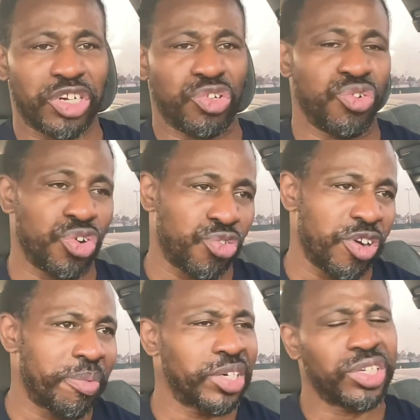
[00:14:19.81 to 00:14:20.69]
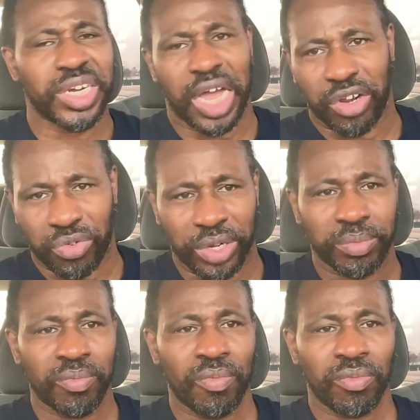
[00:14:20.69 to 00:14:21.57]
Do you agree with me? Do you not agree?
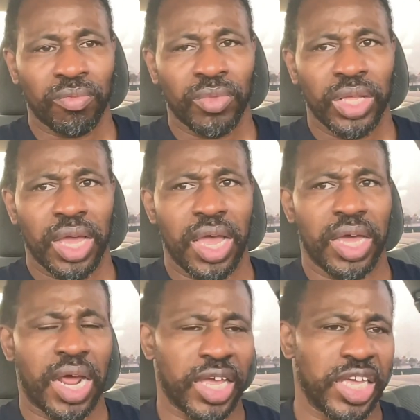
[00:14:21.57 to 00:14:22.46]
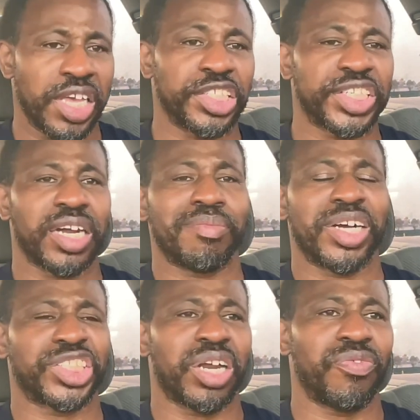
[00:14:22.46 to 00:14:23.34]
And I give you a shout-out,
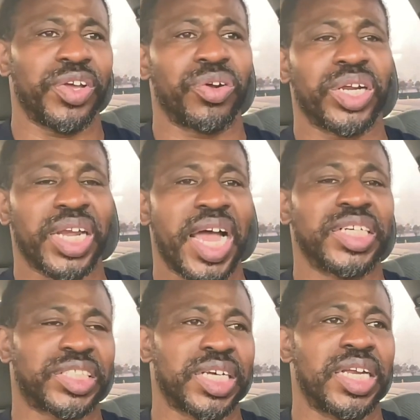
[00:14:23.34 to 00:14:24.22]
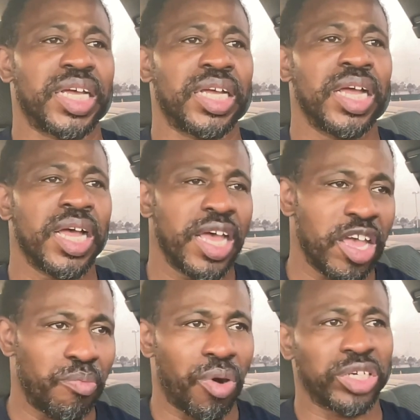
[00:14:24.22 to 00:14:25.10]
my shout-out video the last Sunday
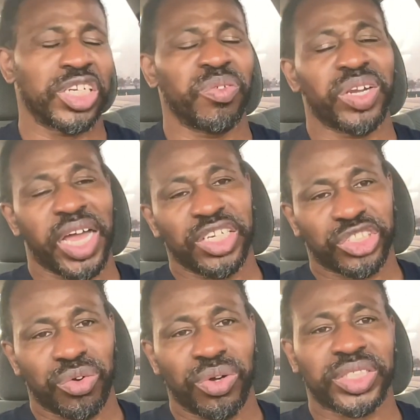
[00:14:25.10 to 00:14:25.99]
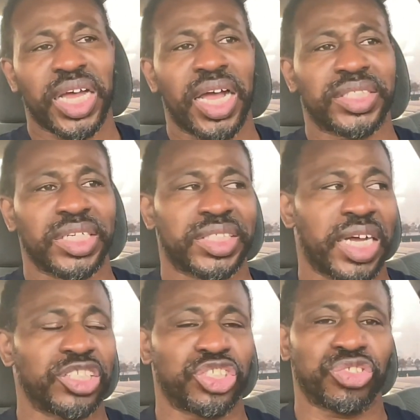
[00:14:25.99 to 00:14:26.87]
in March. If you like the story time, take the
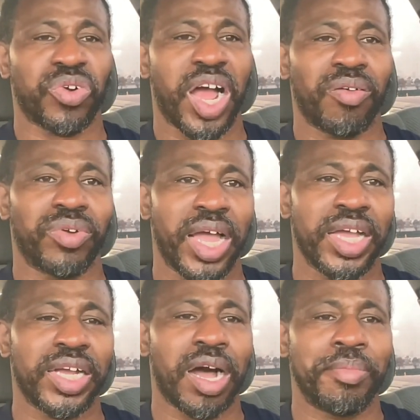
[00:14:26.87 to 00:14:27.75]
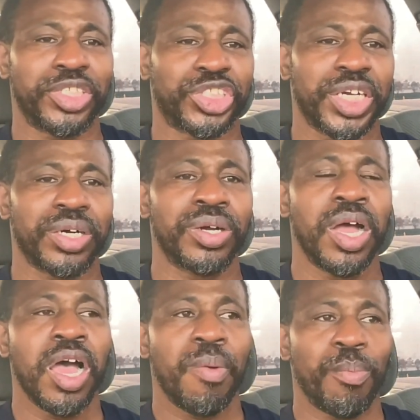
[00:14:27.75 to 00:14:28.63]
time to subscribe, like, comment, and share.
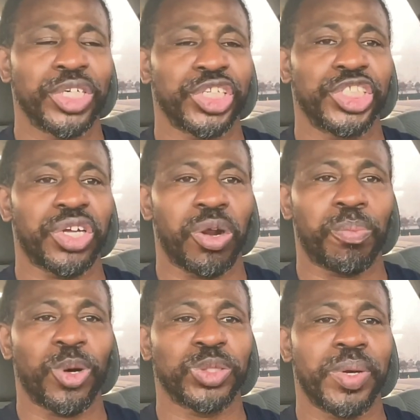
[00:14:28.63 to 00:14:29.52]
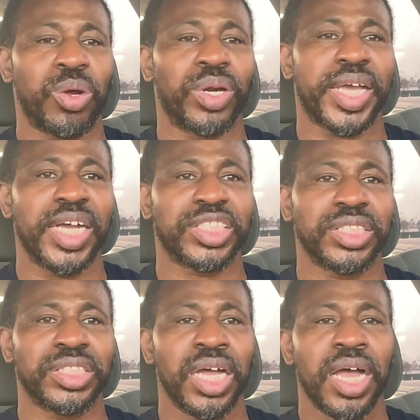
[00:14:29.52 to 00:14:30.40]
Make sure you turn on post bell
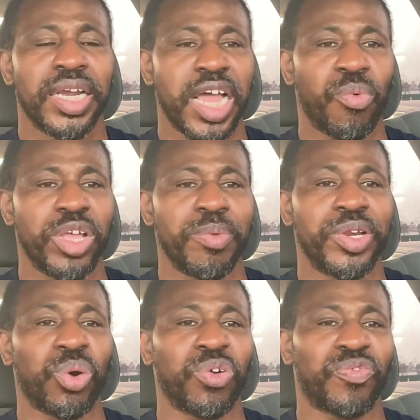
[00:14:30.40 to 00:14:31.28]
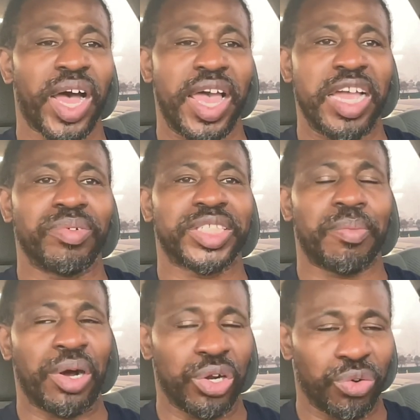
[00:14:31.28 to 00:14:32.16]
notifications. That way you'll be notified every
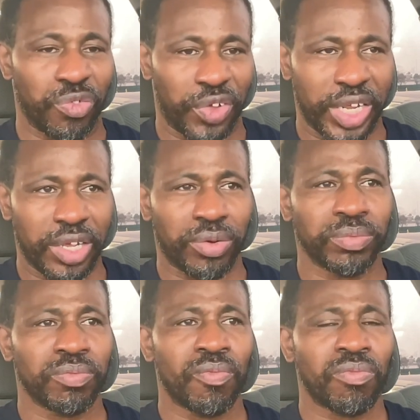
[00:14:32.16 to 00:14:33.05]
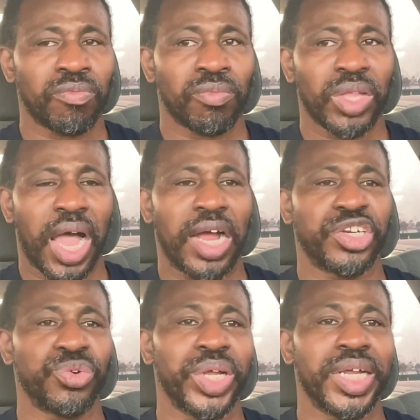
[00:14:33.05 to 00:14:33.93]
time I upload a video. I
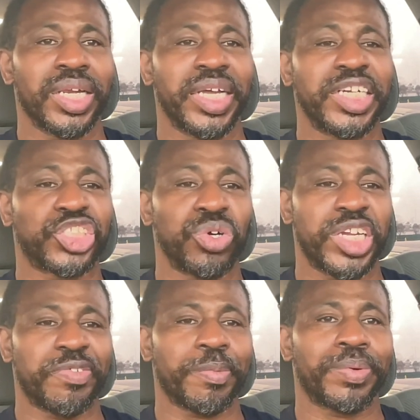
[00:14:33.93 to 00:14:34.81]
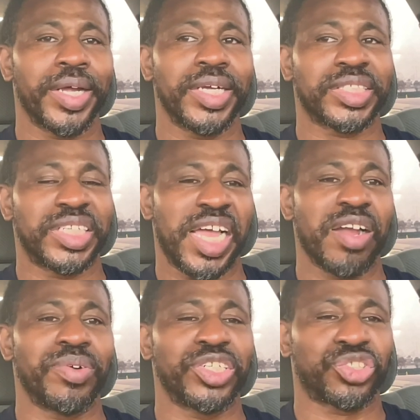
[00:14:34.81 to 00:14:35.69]
do leave a link to a different playlist in
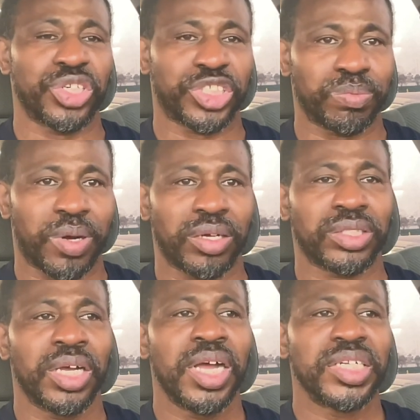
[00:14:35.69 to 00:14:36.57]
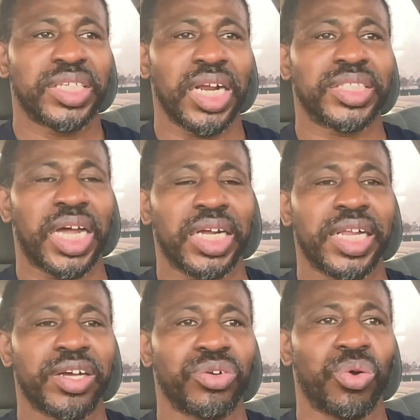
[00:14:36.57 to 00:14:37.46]
every description box. Take the time to
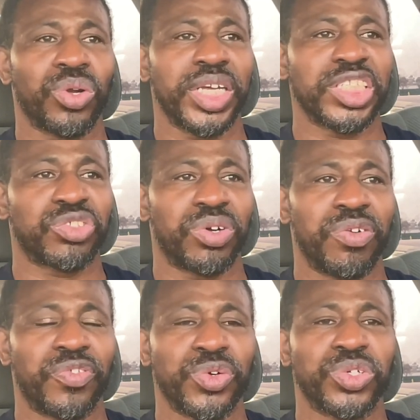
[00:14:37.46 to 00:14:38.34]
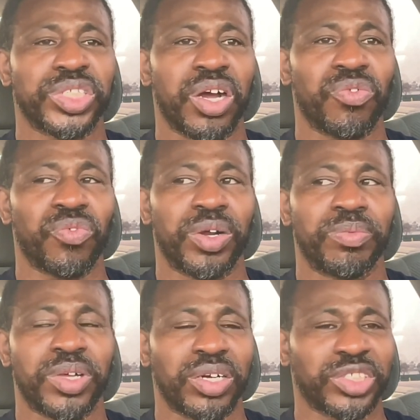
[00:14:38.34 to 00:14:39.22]
click on those links, run the views up, run
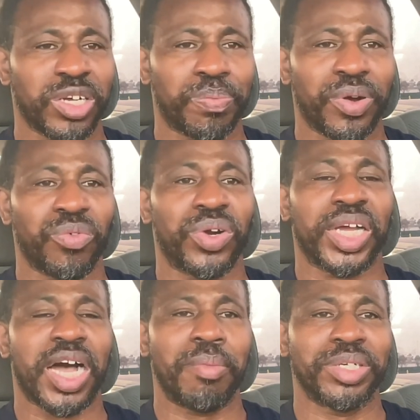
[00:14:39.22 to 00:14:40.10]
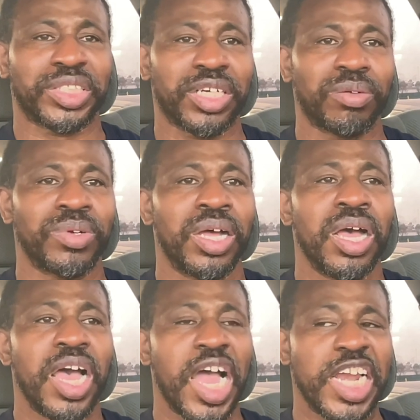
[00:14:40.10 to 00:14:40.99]
the thumbs up, run the comments up.
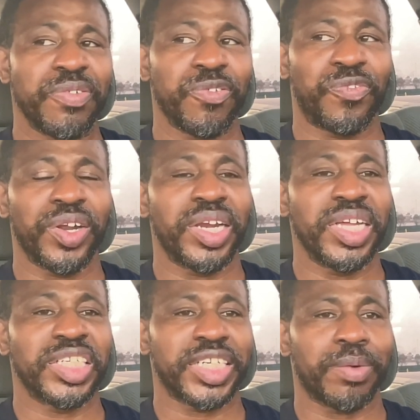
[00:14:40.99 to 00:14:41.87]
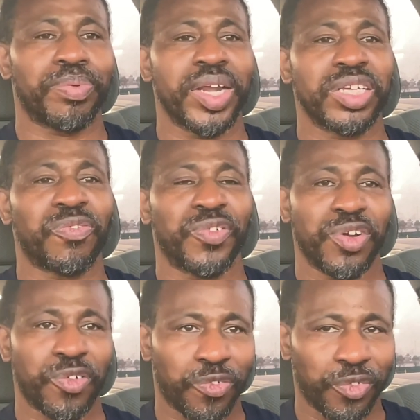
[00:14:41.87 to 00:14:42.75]
And if you feel the need to share the playlist,
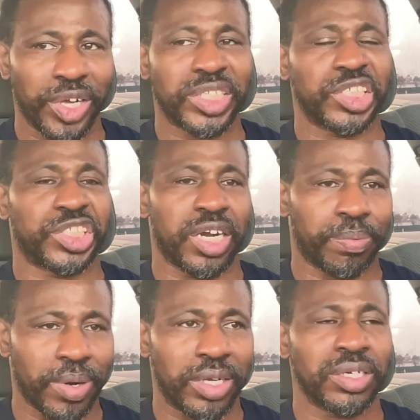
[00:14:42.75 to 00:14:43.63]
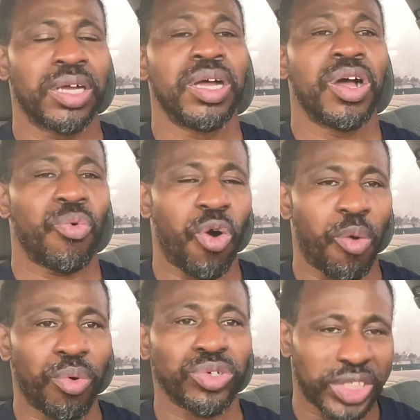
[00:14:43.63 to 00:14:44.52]
feel free to share the playlist.
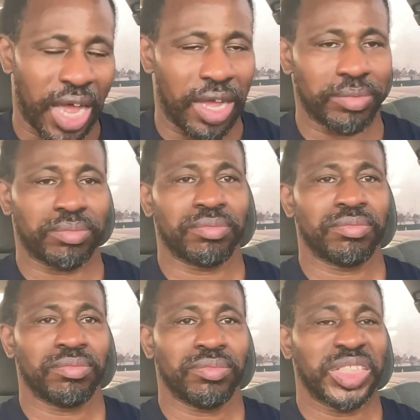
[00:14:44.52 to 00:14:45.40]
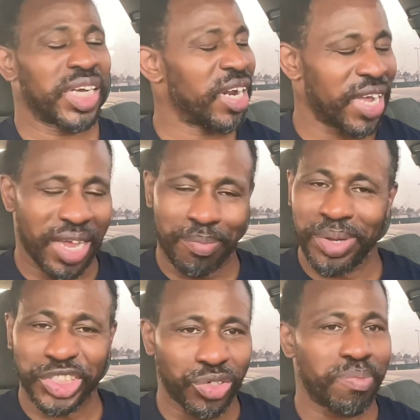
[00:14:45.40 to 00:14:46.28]
One more time. Gotta
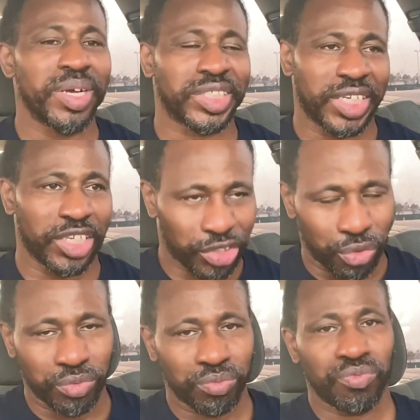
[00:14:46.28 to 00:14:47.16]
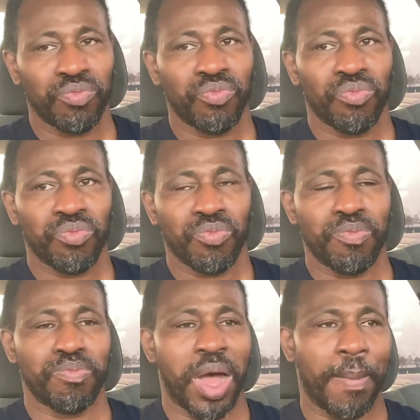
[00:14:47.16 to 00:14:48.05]
make sure the message get through.
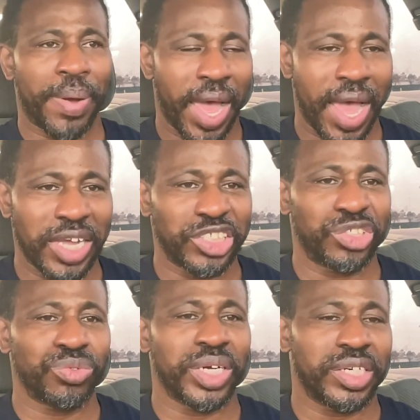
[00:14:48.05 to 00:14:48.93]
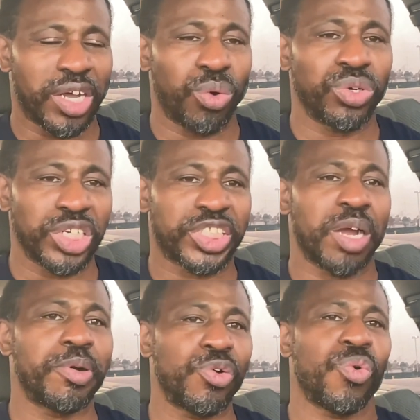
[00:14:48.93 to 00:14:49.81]
My past don't
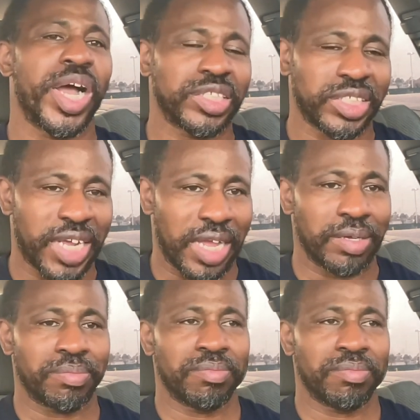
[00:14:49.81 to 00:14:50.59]
determine who I am today.